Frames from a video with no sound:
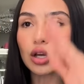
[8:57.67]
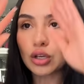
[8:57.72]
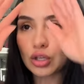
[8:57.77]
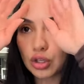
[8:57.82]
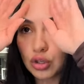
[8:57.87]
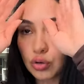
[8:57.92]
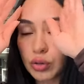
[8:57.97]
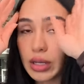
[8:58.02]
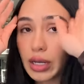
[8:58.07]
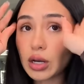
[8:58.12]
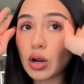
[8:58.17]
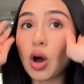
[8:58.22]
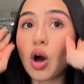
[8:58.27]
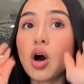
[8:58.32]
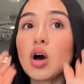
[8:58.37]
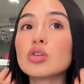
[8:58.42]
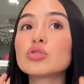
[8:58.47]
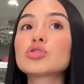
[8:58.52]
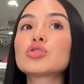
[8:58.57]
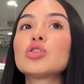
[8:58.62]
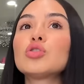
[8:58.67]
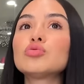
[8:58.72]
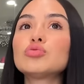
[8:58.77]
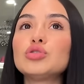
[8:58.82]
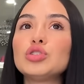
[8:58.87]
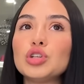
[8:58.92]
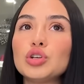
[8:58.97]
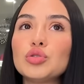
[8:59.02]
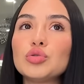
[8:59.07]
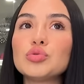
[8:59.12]
You can also
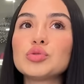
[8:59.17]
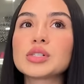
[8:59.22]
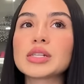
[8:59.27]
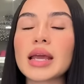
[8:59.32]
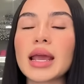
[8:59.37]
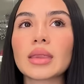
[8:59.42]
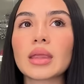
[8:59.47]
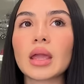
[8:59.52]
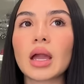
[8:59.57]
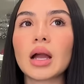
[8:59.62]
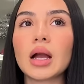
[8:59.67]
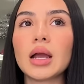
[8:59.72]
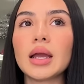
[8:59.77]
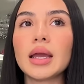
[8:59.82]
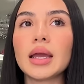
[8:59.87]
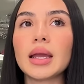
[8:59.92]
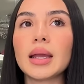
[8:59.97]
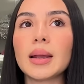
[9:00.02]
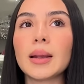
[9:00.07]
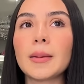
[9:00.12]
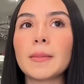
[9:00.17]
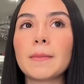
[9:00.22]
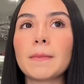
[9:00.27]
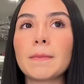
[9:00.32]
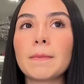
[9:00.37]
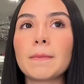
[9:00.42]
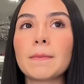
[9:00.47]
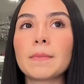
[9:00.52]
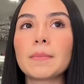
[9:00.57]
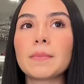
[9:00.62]
use a
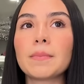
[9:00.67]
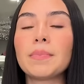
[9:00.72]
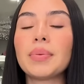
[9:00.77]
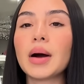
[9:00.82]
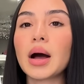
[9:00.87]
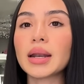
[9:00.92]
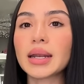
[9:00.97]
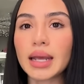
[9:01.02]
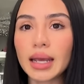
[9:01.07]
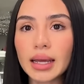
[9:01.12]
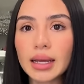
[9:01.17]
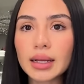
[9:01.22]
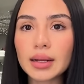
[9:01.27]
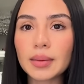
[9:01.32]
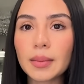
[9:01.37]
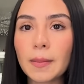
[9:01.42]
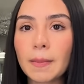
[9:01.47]
bonnet.